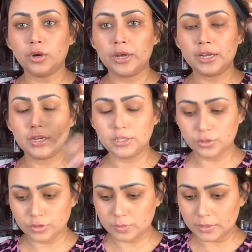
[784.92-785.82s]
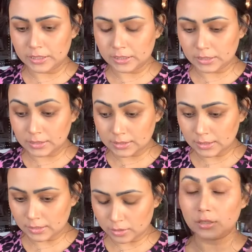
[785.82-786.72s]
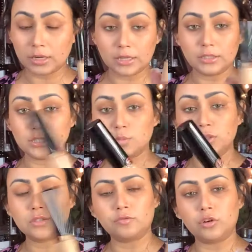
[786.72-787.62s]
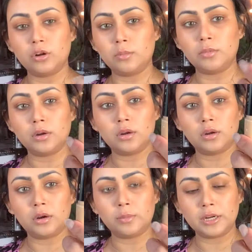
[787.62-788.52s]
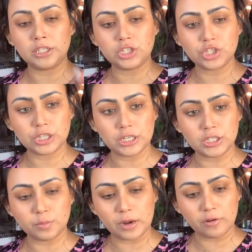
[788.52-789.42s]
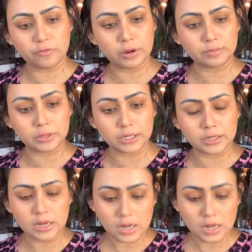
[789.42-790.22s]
ahead and use my concealer. And this one's from Armani Exchange Power Fabric.